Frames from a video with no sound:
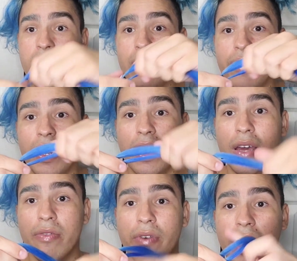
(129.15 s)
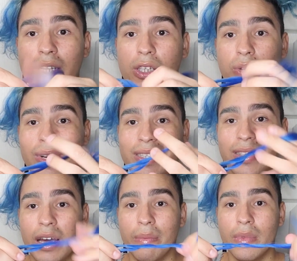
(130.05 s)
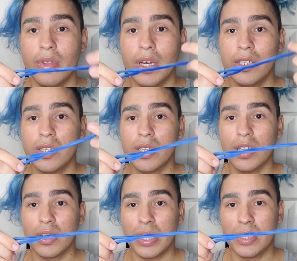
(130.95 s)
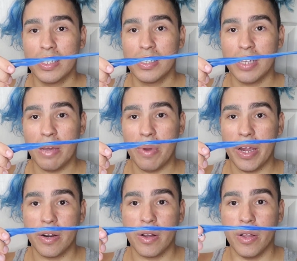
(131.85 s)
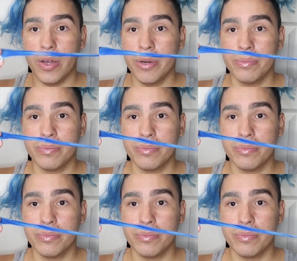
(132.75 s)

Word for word: Even if I twist them, they just look like the same hair color.